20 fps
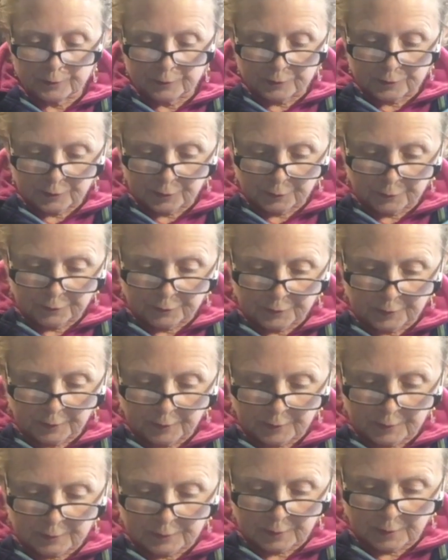still feel
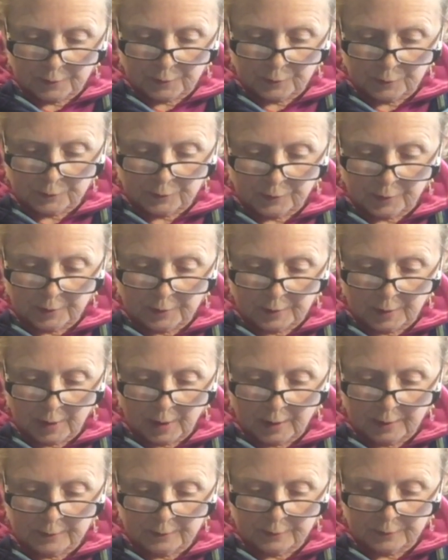the desert sun
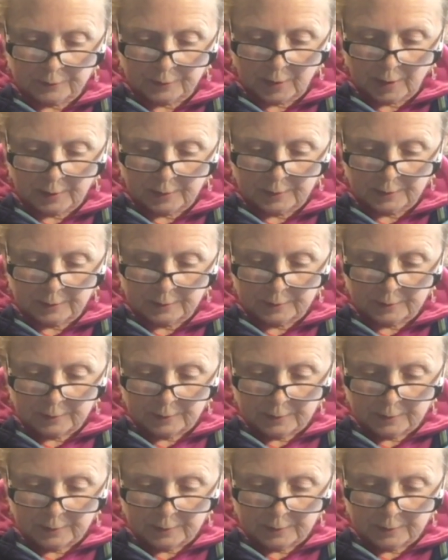hot inside it.